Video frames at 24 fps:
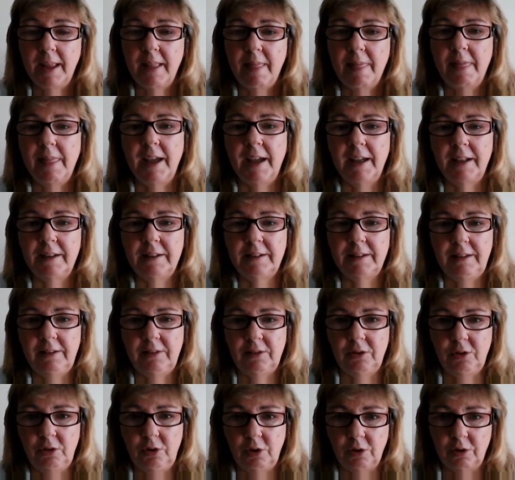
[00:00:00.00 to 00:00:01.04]
that is
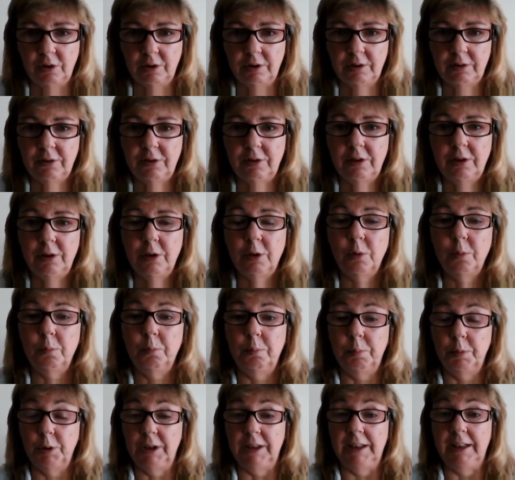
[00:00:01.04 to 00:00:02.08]
not
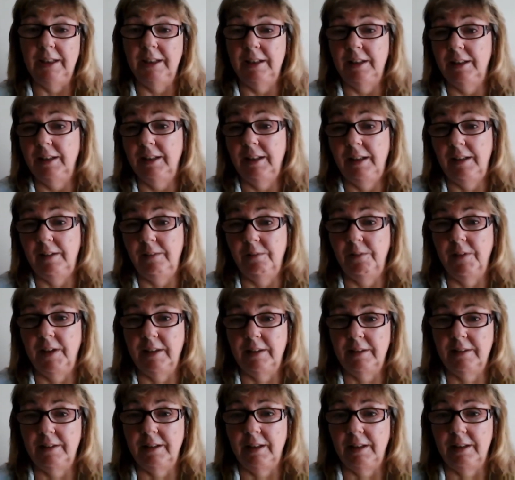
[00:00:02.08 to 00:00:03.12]
bullion
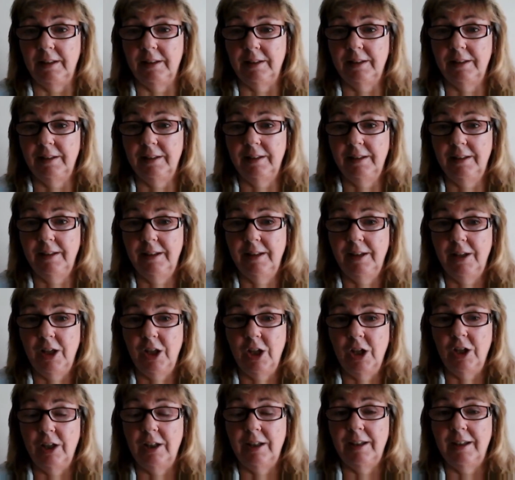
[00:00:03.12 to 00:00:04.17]
investing.
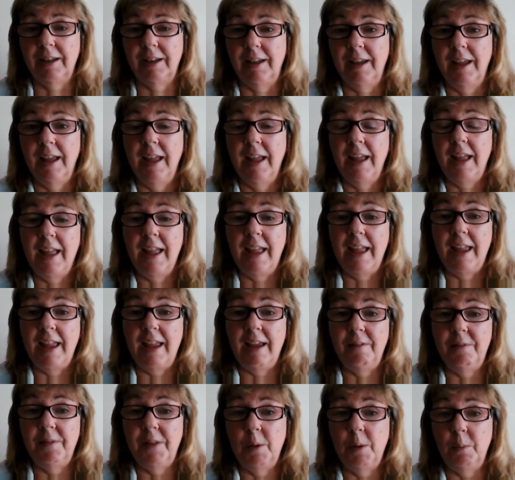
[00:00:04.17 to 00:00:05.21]
Okay,
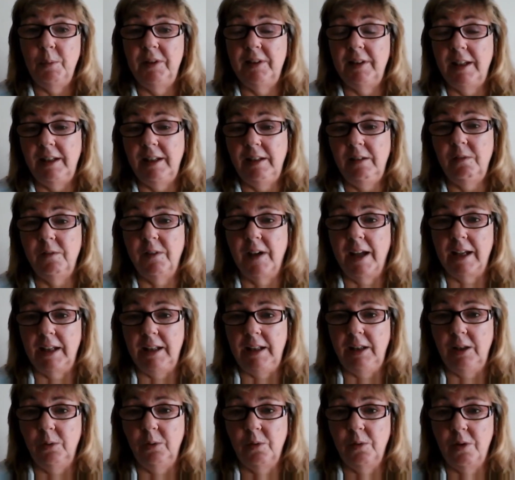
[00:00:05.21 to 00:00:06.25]
if there was any
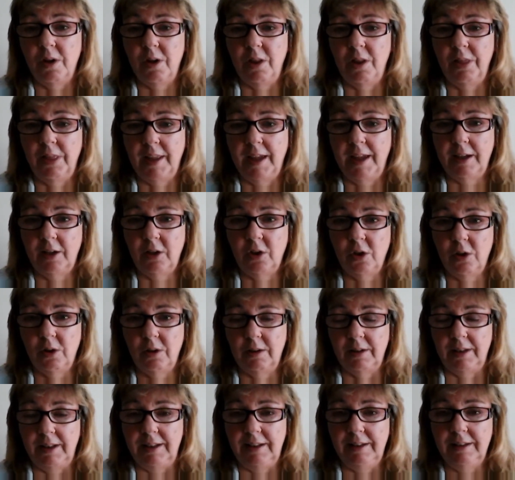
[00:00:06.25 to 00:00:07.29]
value on that
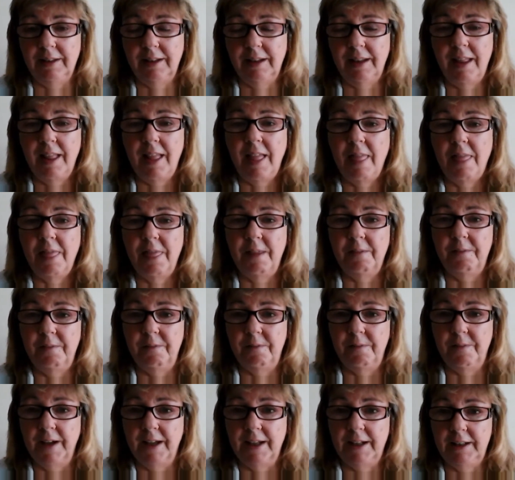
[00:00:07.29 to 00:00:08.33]
coin, the
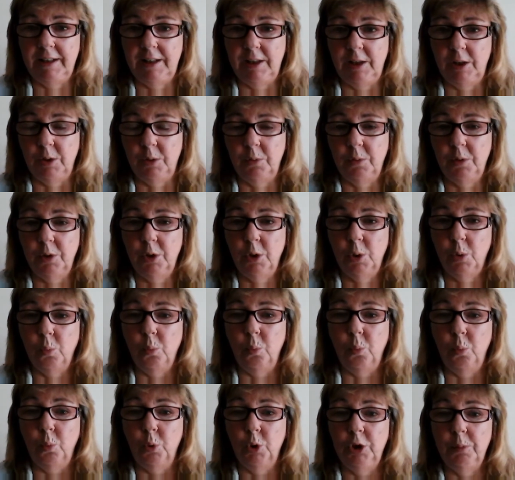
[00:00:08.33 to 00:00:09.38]
value
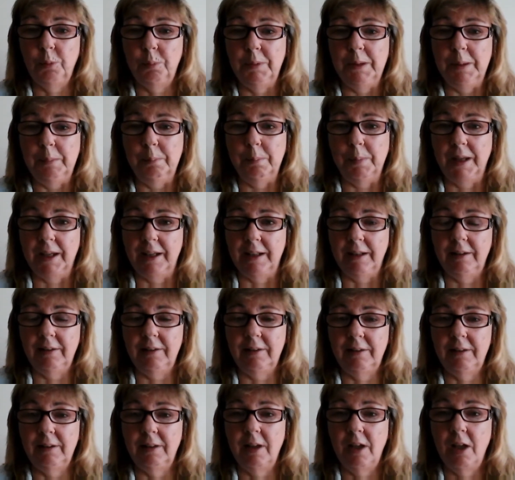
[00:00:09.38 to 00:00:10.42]
would be
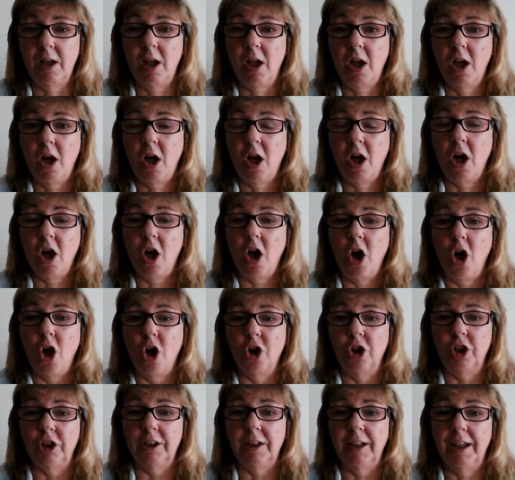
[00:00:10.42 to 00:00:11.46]
based
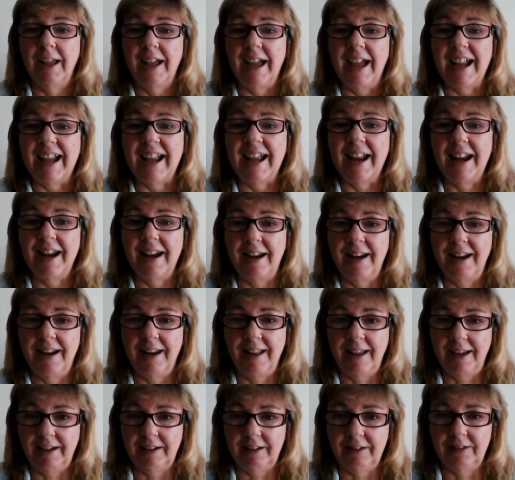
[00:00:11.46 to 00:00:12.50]
on
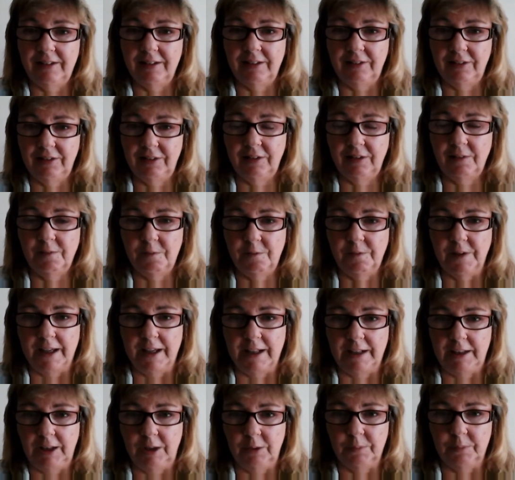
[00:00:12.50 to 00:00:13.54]
collector's
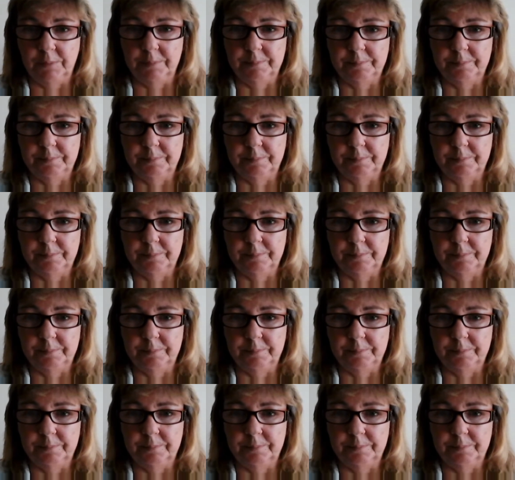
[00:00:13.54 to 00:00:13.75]
value.